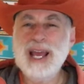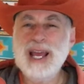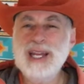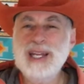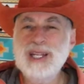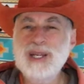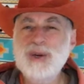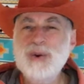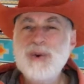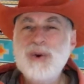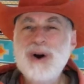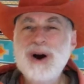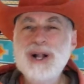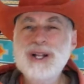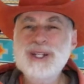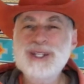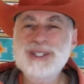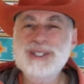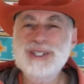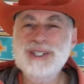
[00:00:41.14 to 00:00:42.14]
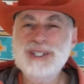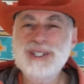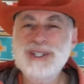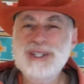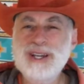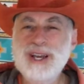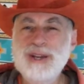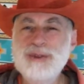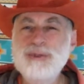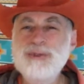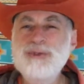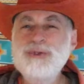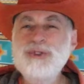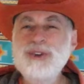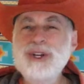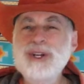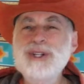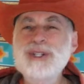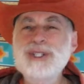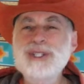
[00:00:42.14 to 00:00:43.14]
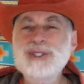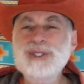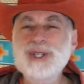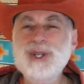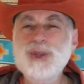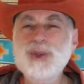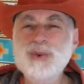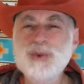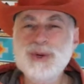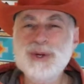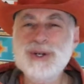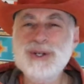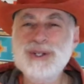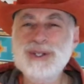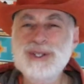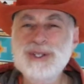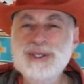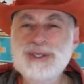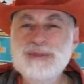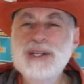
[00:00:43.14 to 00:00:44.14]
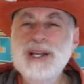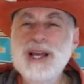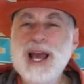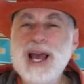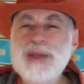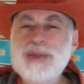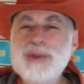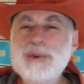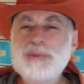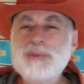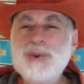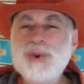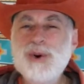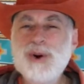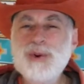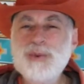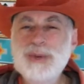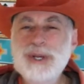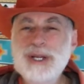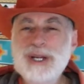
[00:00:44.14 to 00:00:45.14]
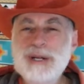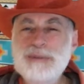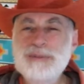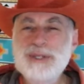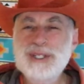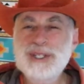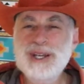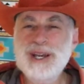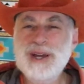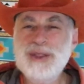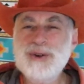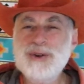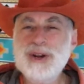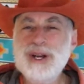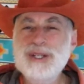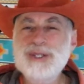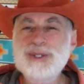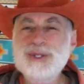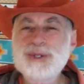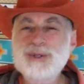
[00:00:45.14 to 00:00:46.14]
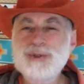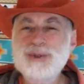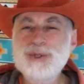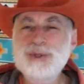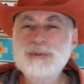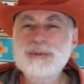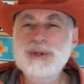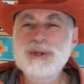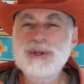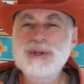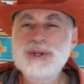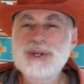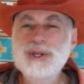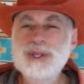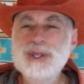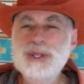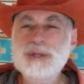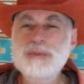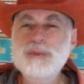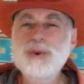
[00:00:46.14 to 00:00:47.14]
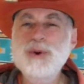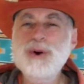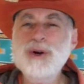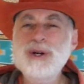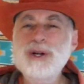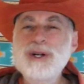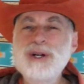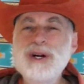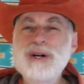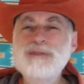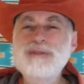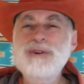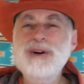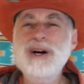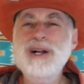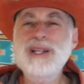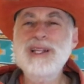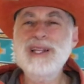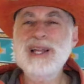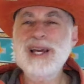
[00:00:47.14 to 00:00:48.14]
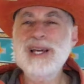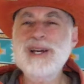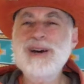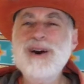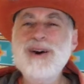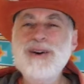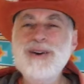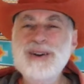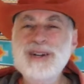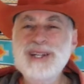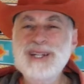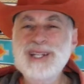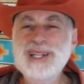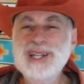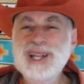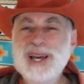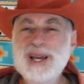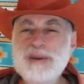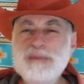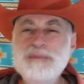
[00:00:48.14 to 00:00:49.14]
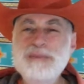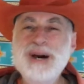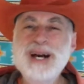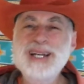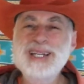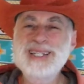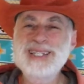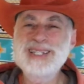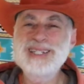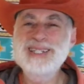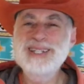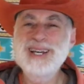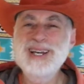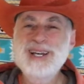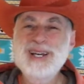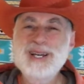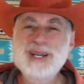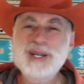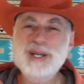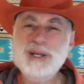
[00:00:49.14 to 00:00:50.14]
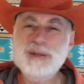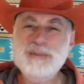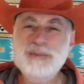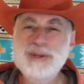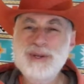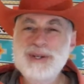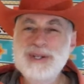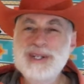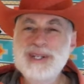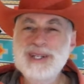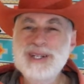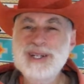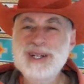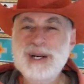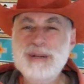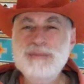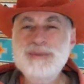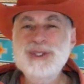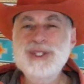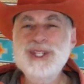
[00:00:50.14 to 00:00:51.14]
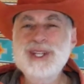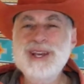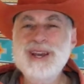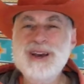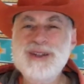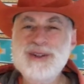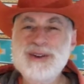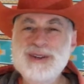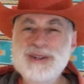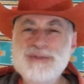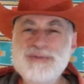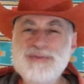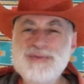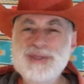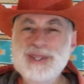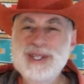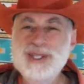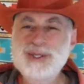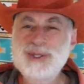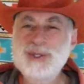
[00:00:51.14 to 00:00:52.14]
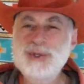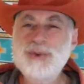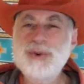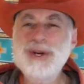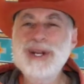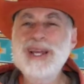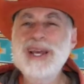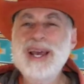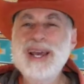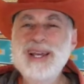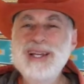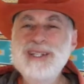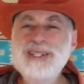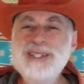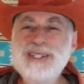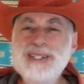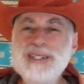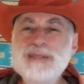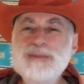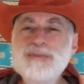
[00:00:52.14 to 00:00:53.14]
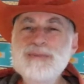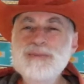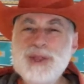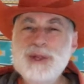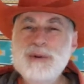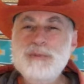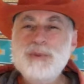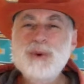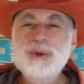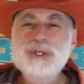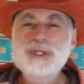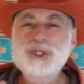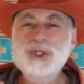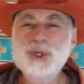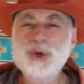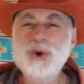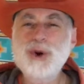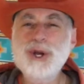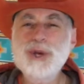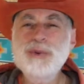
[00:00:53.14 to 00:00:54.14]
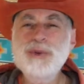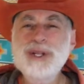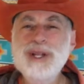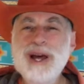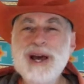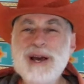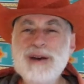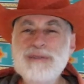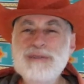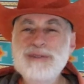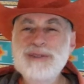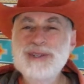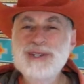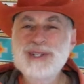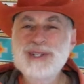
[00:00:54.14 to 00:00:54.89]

and equality and fairness in the world. And the more we come together as a group, the more of like-hearted, like-minded community comes together in 2018, the more joy we'll have